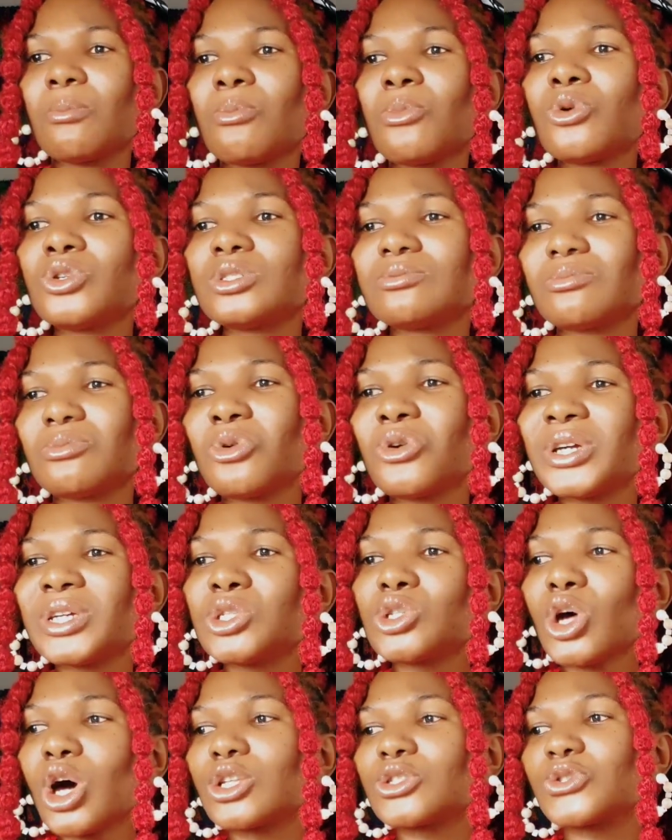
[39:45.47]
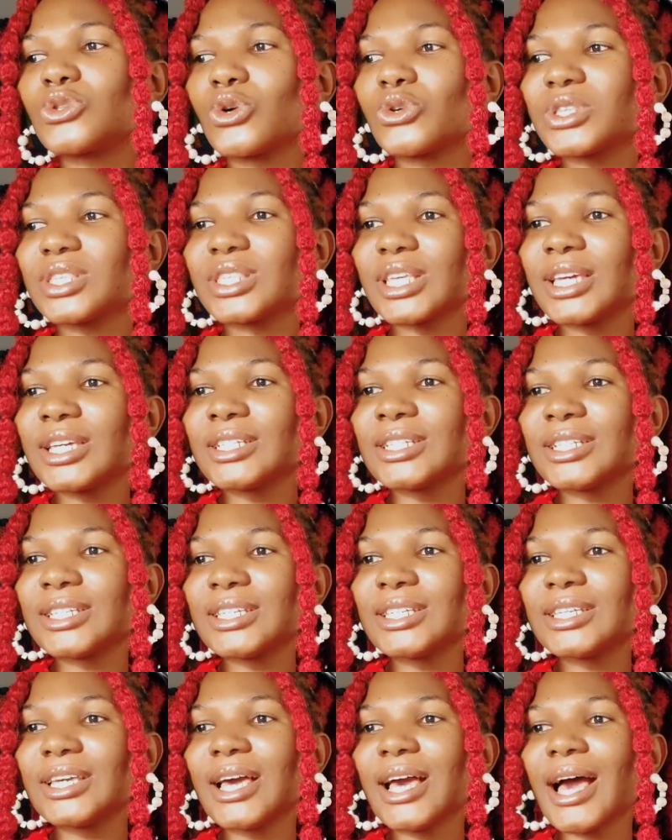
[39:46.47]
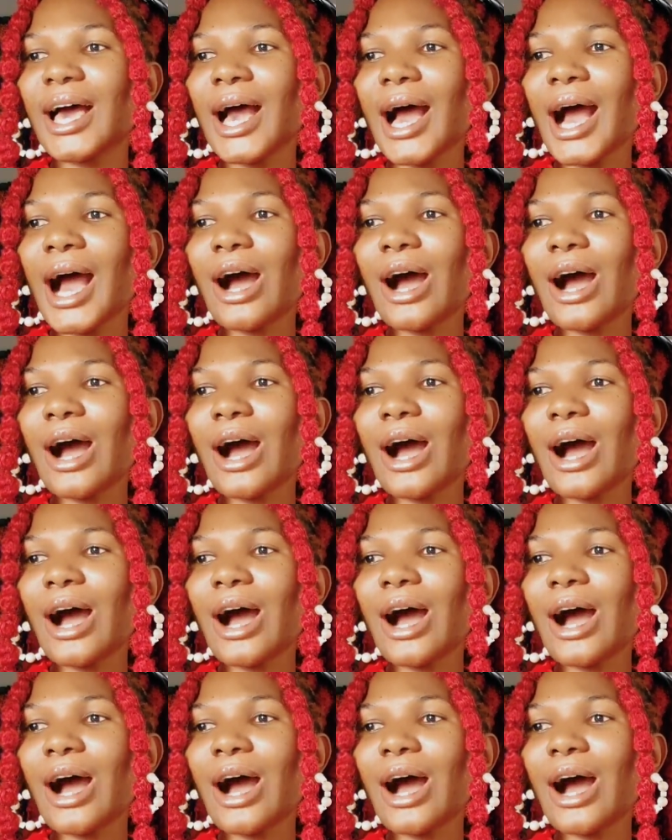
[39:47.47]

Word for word: Moinat Hosseini,